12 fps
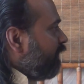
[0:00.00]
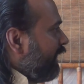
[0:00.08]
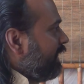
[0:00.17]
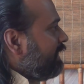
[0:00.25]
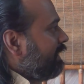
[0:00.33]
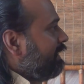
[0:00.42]
you
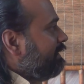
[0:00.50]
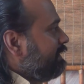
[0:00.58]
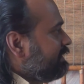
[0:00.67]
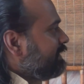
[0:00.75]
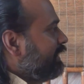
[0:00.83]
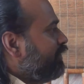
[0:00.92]
find
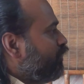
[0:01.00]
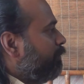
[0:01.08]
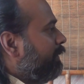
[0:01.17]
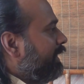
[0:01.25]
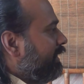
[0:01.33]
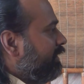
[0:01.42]
a
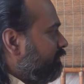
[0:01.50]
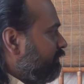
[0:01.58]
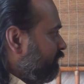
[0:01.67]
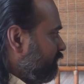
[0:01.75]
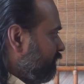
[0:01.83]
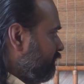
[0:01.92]
reason to
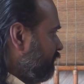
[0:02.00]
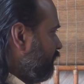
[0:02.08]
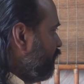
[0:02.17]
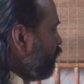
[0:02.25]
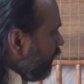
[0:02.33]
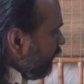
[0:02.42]
believe,
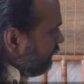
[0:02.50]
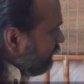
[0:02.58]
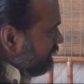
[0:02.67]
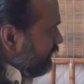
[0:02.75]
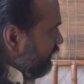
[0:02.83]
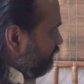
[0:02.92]
you
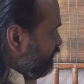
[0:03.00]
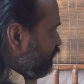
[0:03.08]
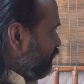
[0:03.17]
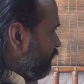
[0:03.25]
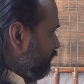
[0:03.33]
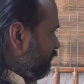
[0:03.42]
are in the
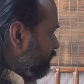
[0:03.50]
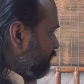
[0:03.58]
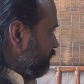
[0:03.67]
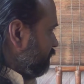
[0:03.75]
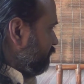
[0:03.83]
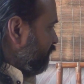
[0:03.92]
safe zone.
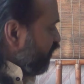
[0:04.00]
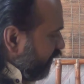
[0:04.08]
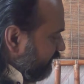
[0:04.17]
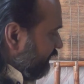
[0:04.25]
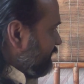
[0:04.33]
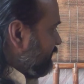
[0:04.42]

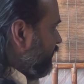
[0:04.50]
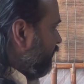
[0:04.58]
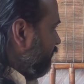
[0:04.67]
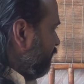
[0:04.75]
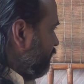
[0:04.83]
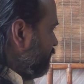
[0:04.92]
You are
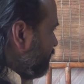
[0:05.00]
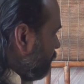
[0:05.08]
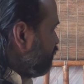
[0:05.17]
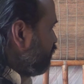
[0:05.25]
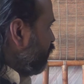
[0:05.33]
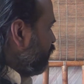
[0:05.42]
trusting
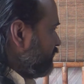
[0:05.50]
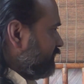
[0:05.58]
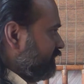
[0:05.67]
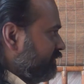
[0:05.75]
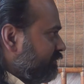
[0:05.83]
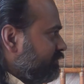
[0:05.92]
some
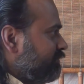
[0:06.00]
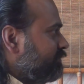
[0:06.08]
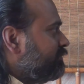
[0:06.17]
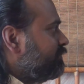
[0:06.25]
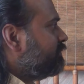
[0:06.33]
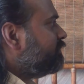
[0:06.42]
source.
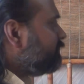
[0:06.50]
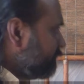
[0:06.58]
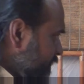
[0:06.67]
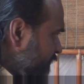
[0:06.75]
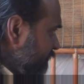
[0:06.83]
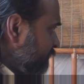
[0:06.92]

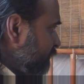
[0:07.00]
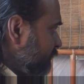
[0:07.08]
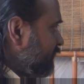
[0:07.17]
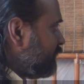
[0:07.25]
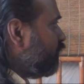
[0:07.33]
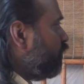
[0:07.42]

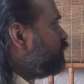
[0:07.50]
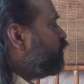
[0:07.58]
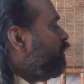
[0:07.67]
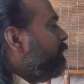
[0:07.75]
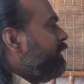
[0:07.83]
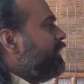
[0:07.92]
The
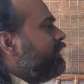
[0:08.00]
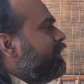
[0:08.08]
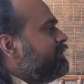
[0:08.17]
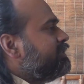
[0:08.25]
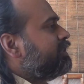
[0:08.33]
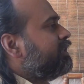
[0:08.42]
source could be
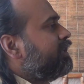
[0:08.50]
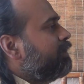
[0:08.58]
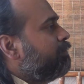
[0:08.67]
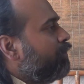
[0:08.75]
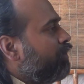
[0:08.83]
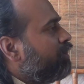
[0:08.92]
a
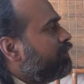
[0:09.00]
teacher, a